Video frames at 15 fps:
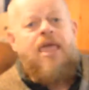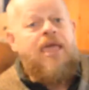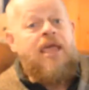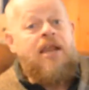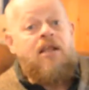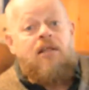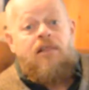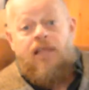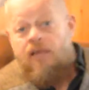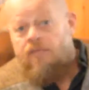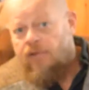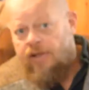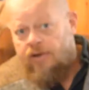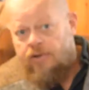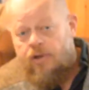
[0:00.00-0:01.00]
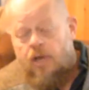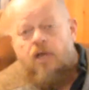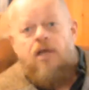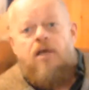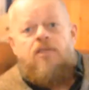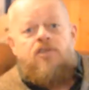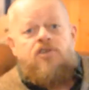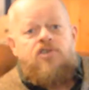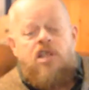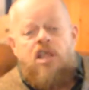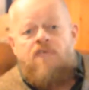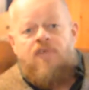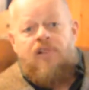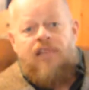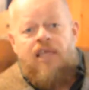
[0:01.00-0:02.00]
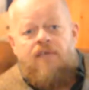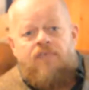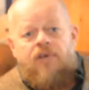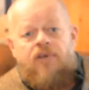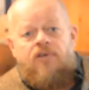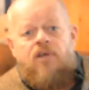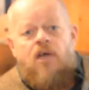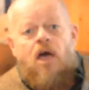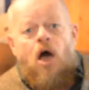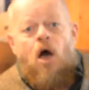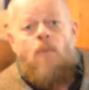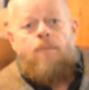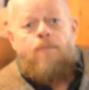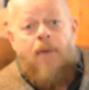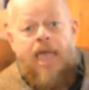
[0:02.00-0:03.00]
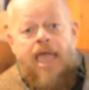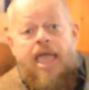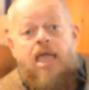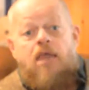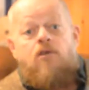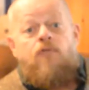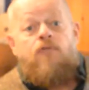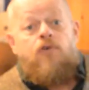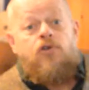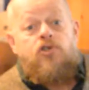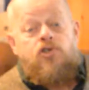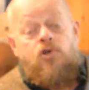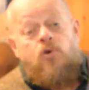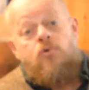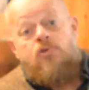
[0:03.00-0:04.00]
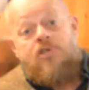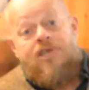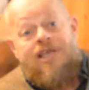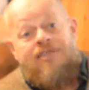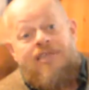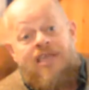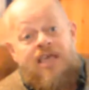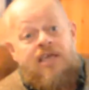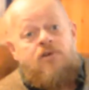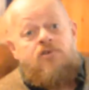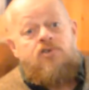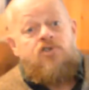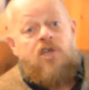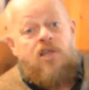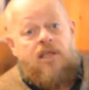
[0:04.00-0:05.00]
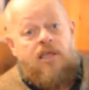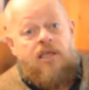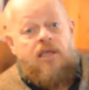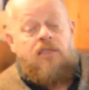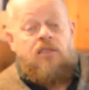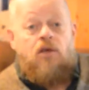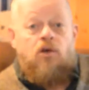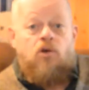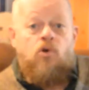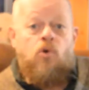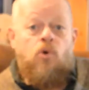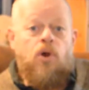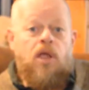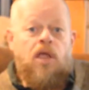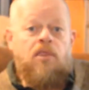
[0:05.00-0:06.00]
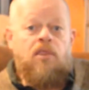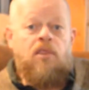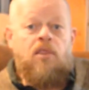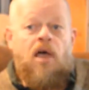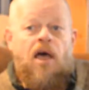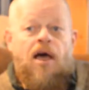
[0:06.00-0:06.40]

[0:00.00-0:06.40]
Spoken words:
In Cleveland, the city of Cleveland paid for students in the inner city, who were in